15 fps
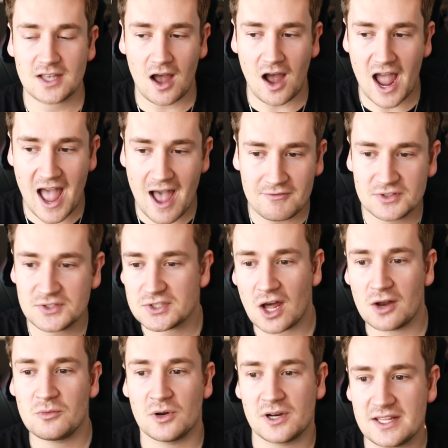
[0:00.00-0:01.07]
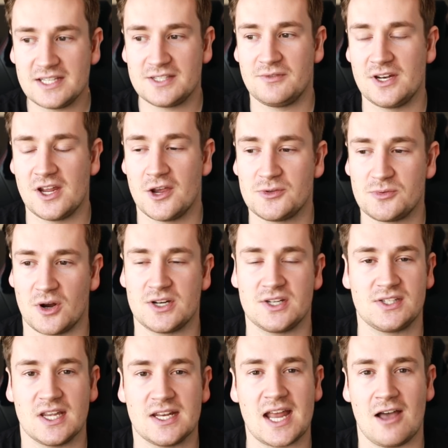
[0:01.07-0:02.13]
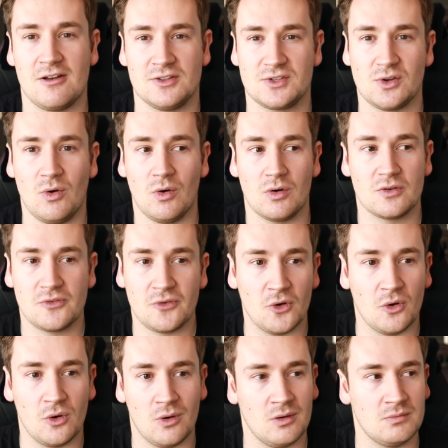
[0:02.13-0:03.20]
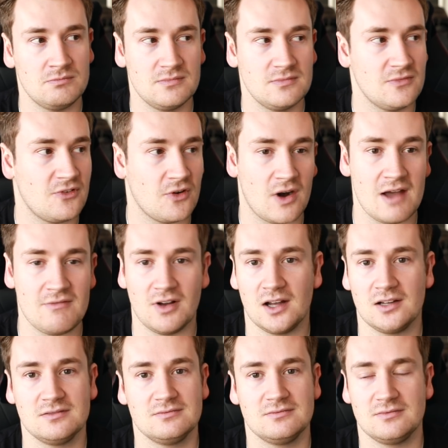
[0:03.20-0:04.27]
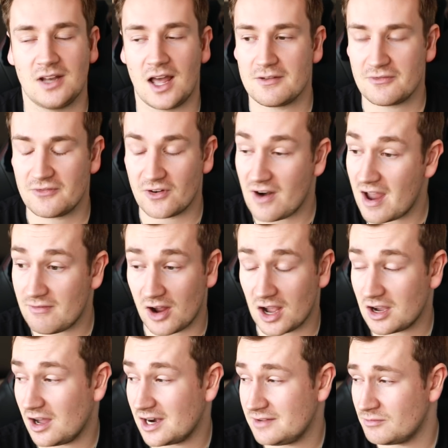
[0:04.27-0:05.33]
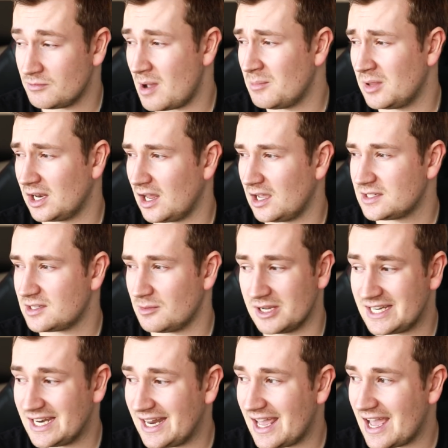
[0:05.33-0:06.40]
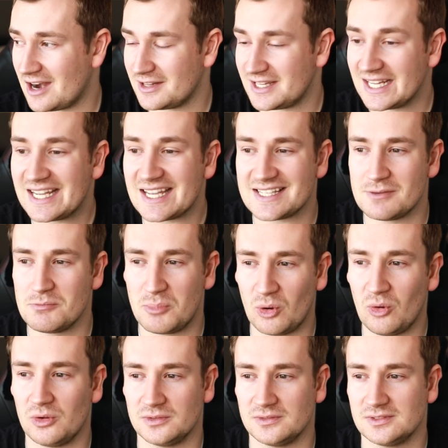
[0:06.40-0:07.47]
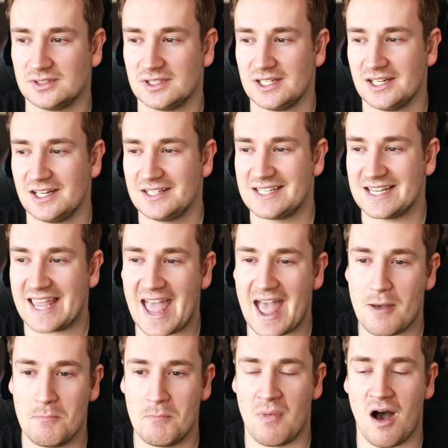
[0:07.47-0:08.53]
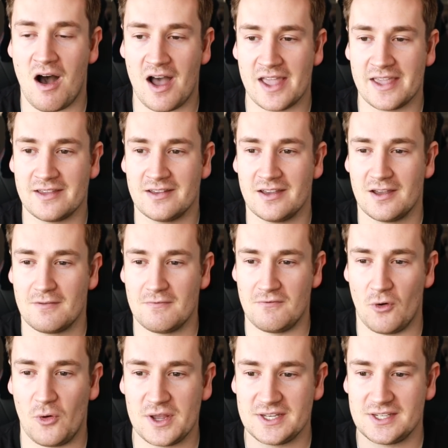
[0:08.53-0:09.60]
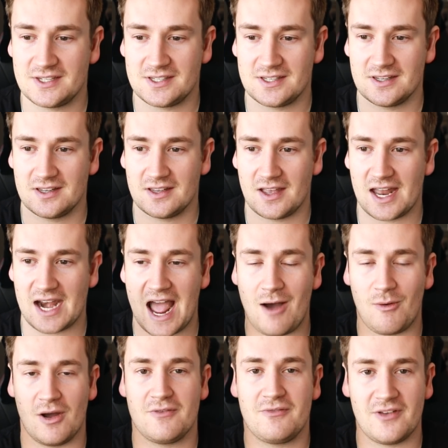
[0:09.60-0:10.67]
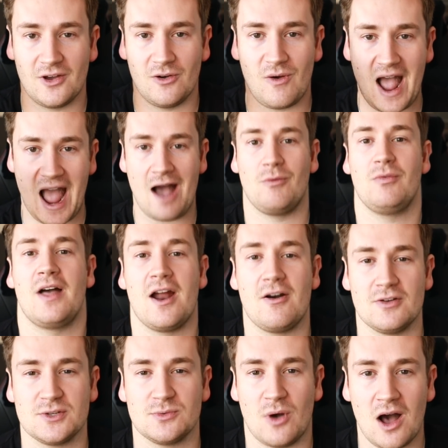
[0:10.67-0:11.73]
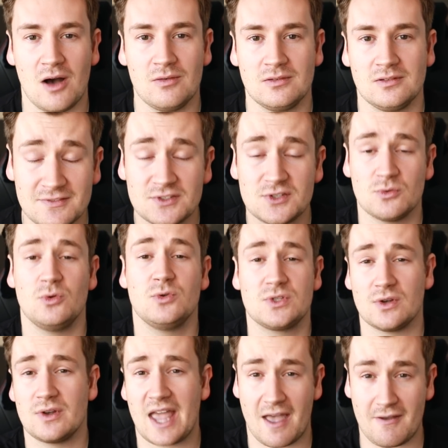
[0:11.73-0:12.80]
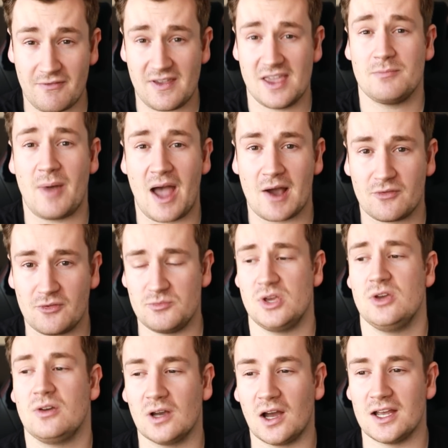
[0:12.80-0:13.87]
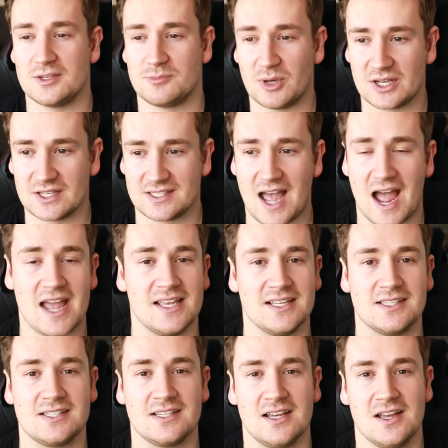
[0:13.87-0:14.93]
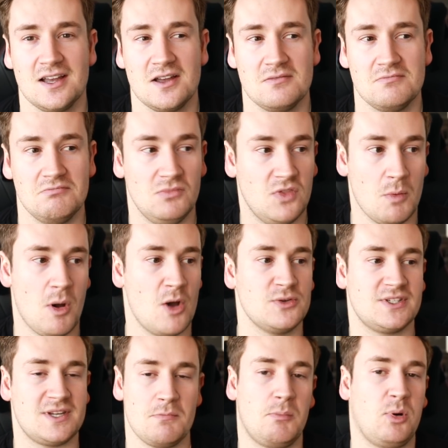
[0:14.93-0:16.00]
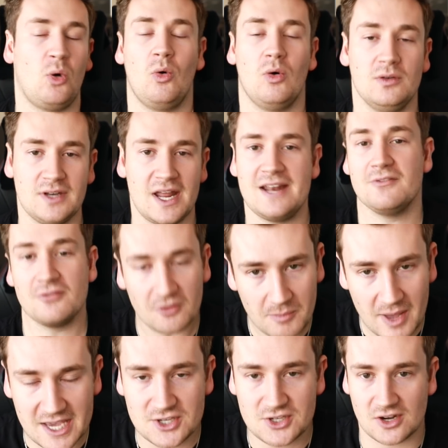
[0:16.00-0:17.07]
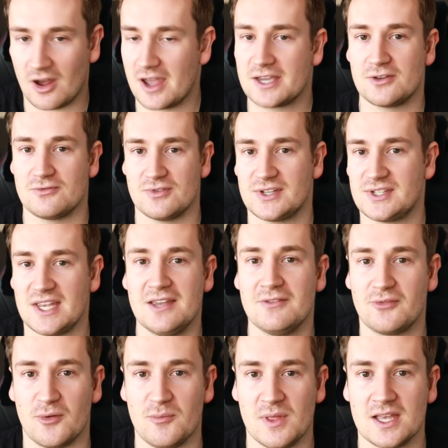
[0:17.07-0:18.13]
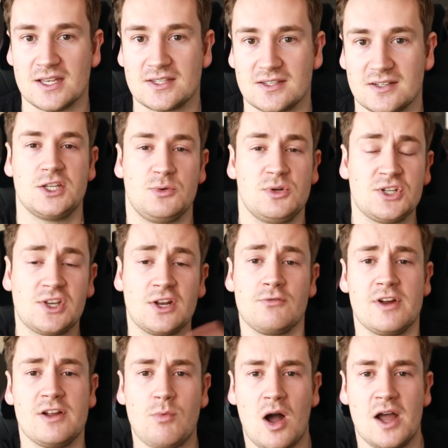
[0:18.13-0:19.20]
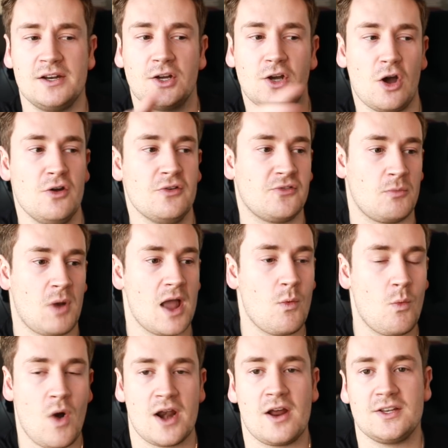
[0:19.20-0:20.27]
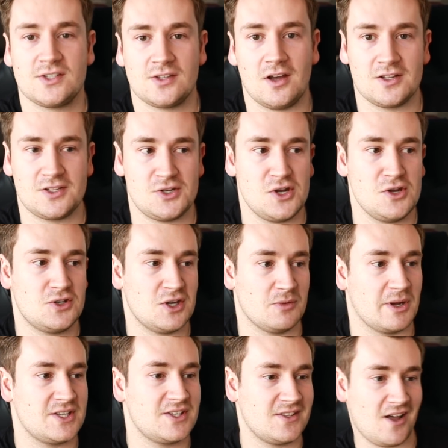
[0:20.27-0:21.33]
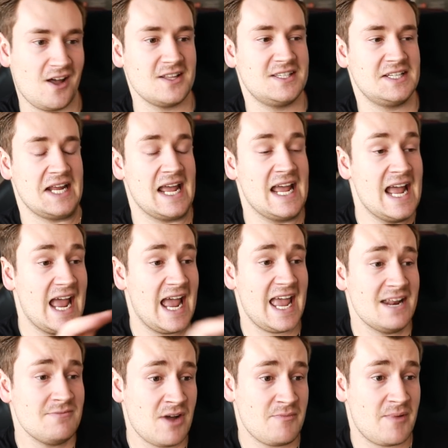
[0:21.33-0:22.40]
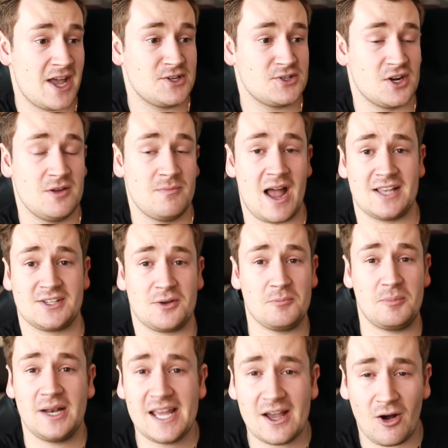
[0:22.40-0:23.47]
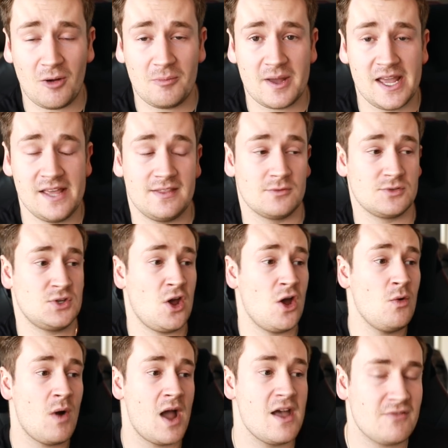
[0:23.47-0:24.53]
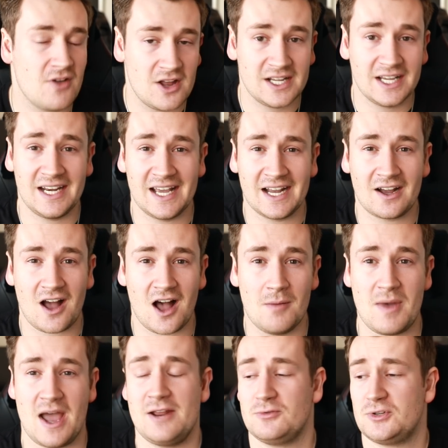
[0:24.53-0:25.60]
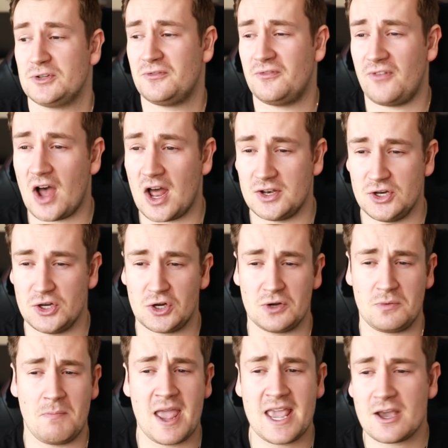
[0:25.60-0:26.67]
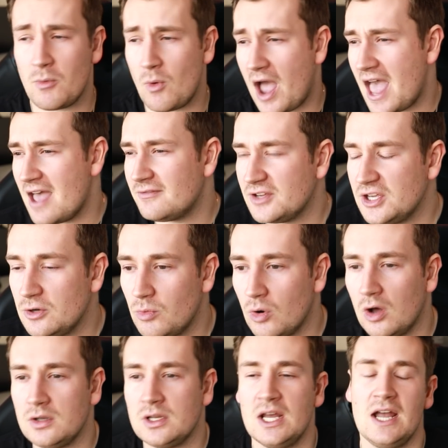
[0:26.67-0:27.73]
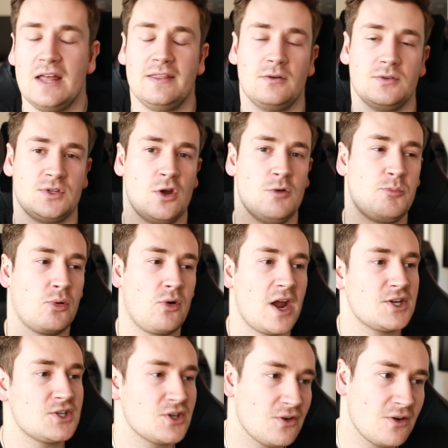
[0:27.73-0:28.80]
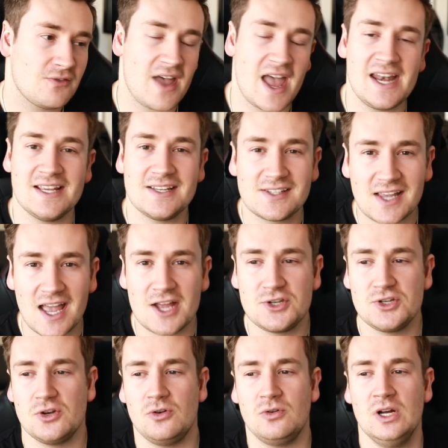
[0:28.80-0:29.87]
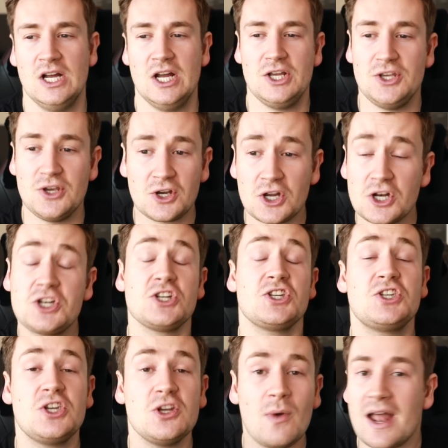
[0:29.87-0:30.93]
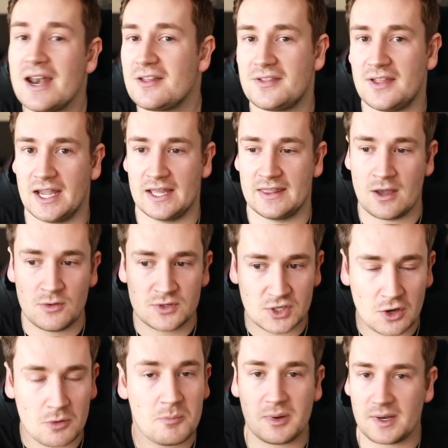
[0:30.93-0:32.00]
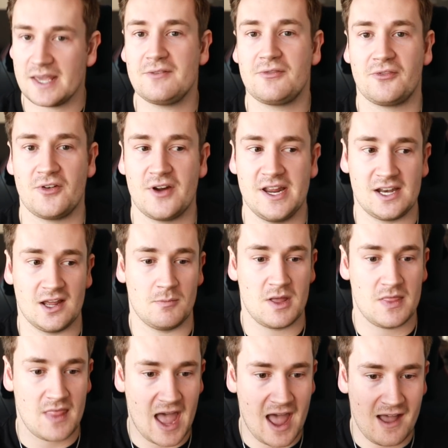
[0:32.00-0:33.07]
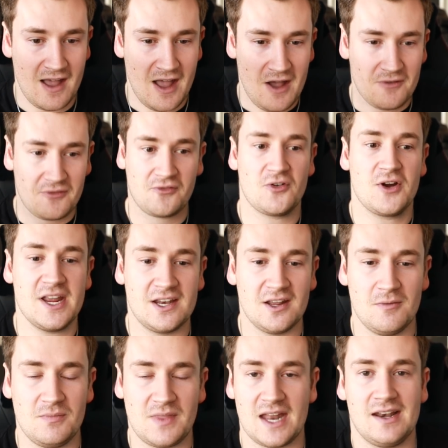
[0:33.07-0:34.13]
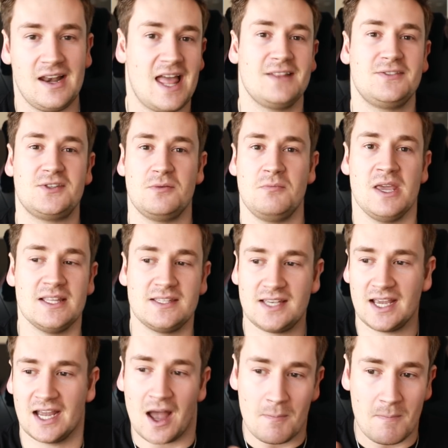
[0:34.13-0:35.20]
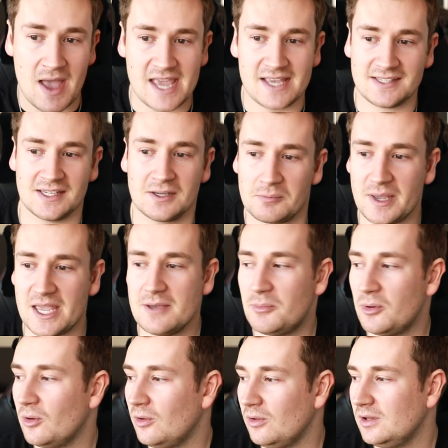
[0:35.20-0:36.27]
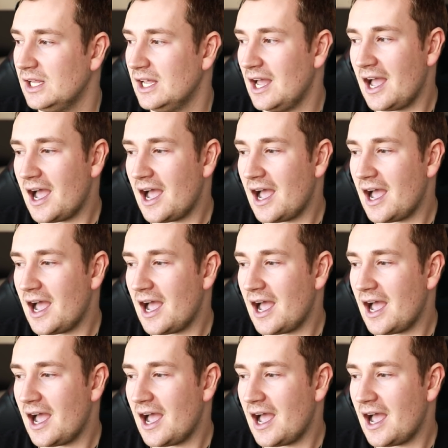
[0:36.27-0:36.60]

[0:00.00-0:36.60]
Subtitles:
I haven't done one of these videos where I just sit down and talk for forever. Like forever. I can't even remember the last time I did it. And I think it's important to get my voice and how I feel out there as well. And to also get feedback from you guys, because that is the most important information I can receive from this. So we're just gonna rewind and go from like when I started YouTube. I started it in my bedroom as a complete hobby. There was no way of earning an income and it was just fun. You could make whatever you want. There was no pressure of any schedule. You could just do anything and there was a complete freedom. And that freedom then led to meeting amazing people,